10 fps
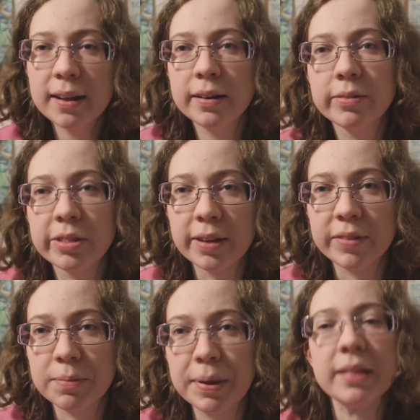I know
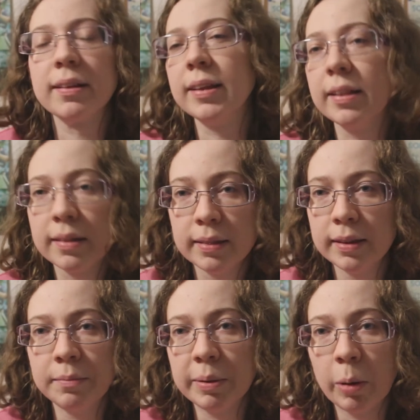Usnavi's basically a
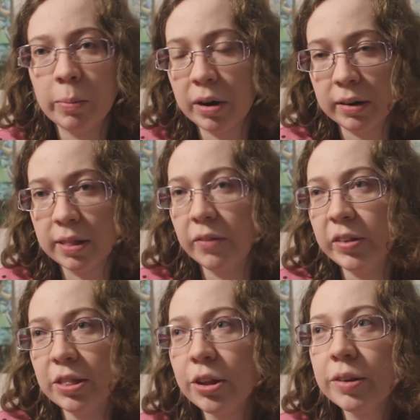Lin-Manuel Miranda
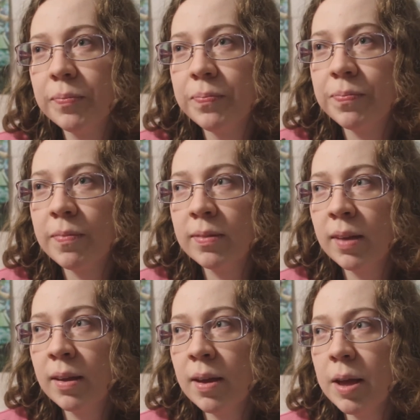self-insert,
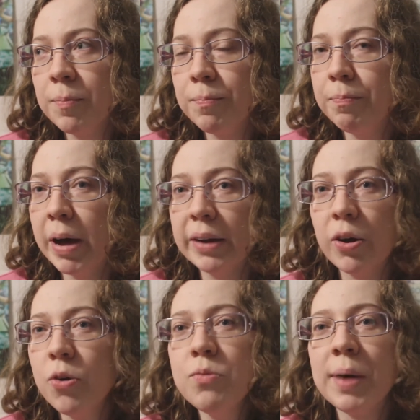but
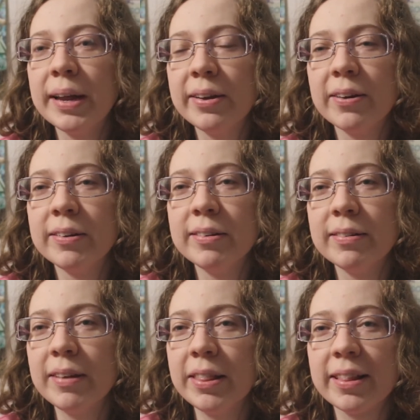oh my god,
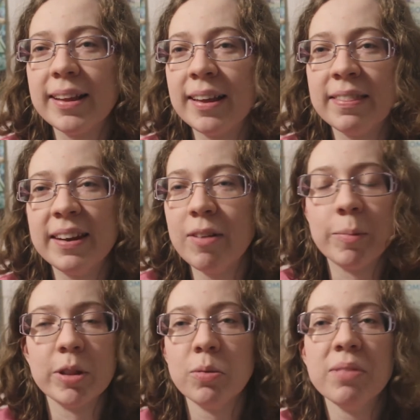it's like Anthony
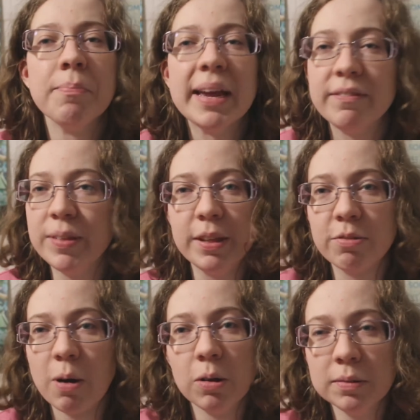Ramos was made for this
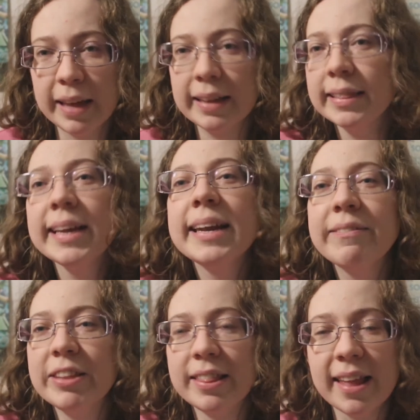role. Lin
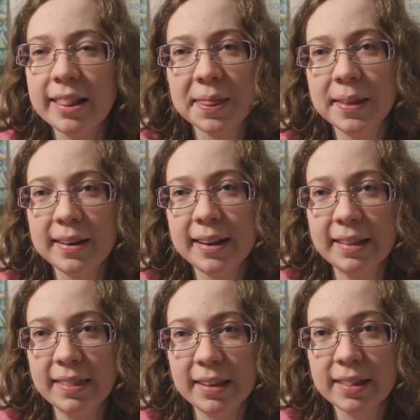even says that he
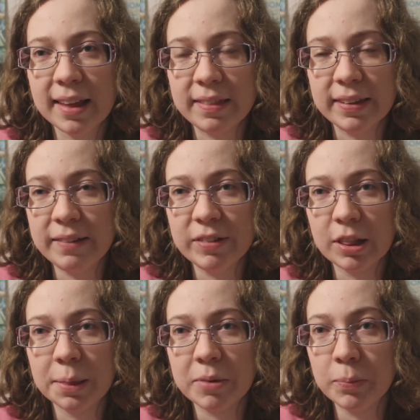thinks Anthony
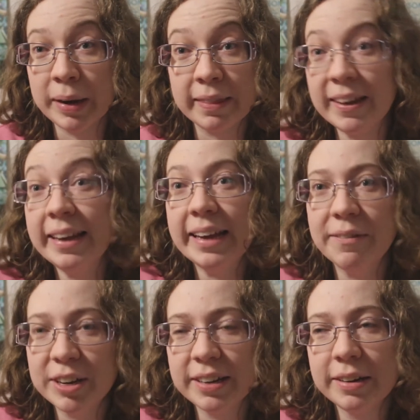fits the role better than he
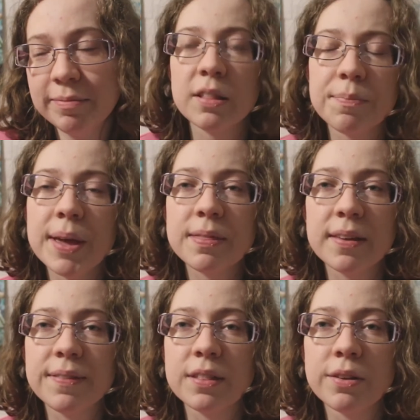ever did. Despite
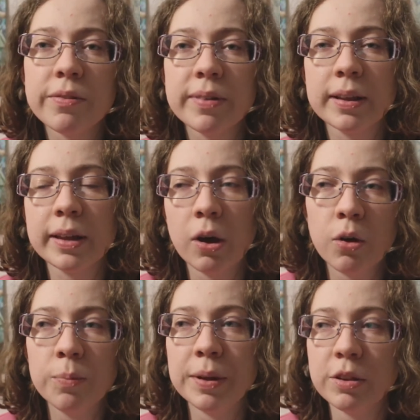that, there's not really a
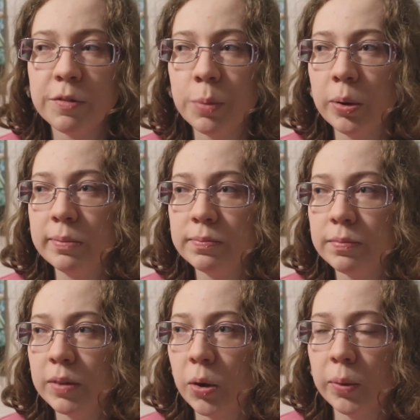whole bunch of point
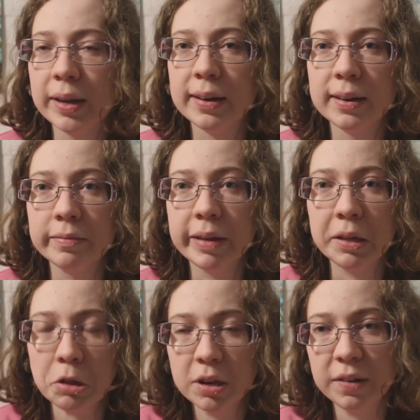going into
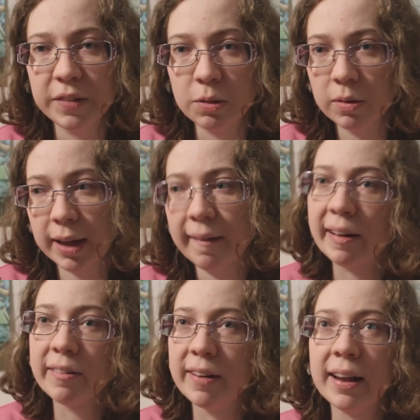each individual
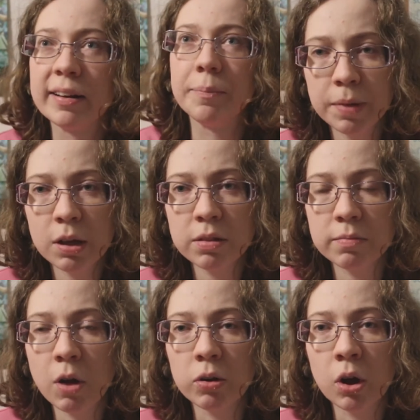character and actor, because
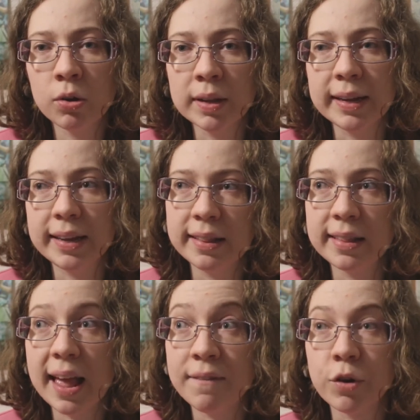not only
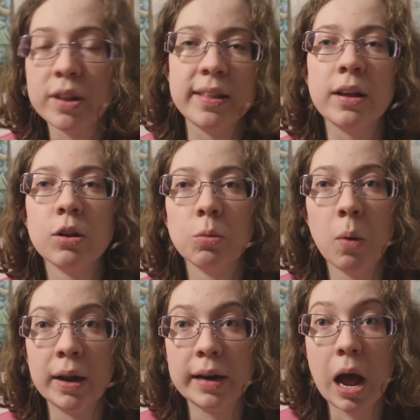is every single
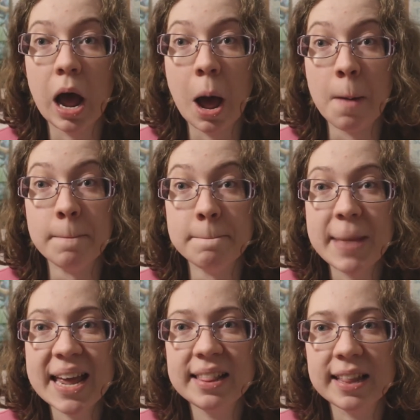one
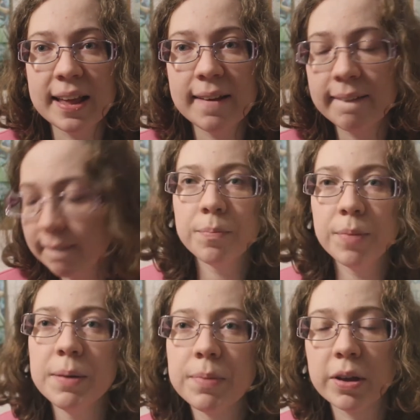amazing,
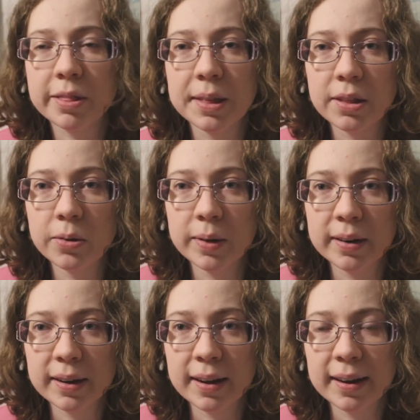but because they're so
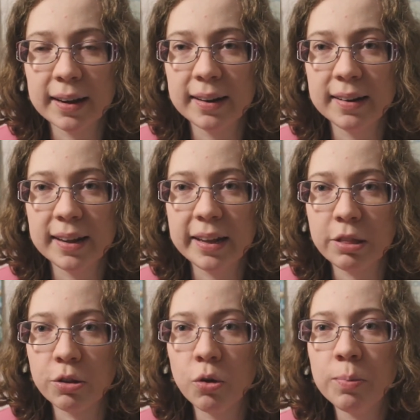interconnected,
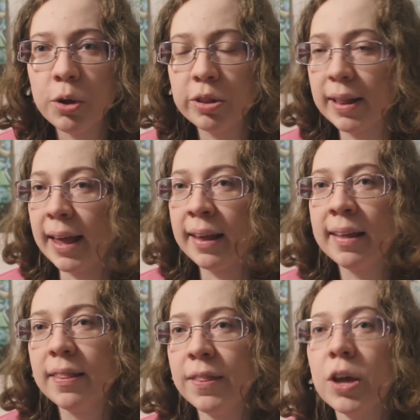it's almost like
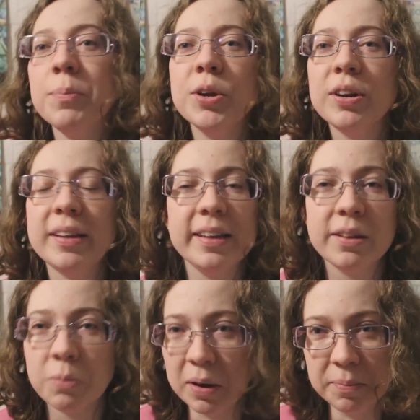the community
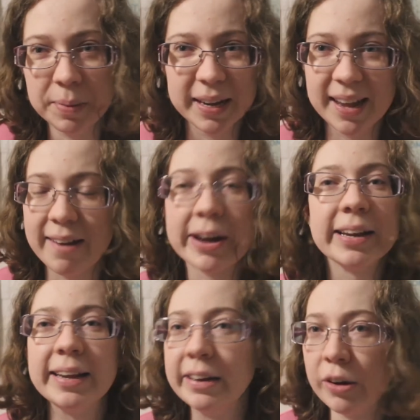is one big character
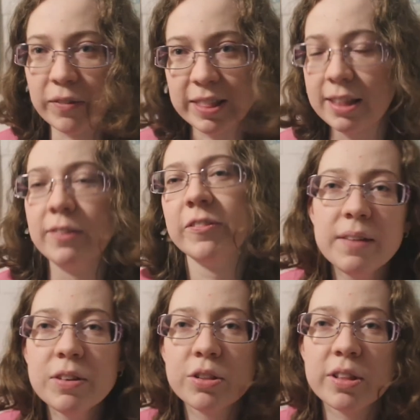in and of itself.
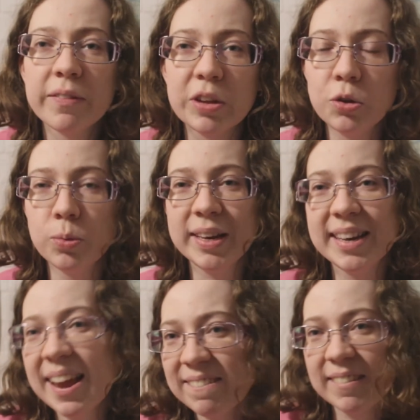Even Usnavi, who we
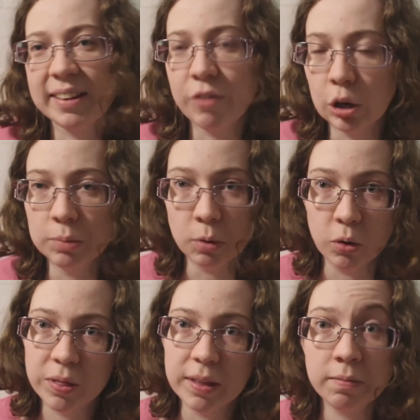definitely follow more
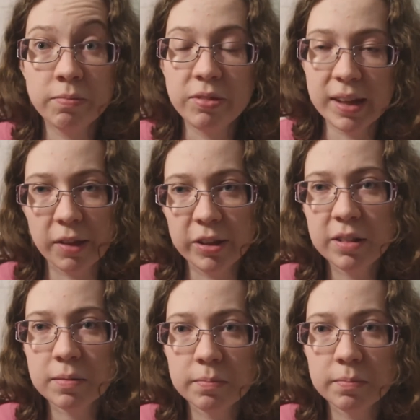than the others,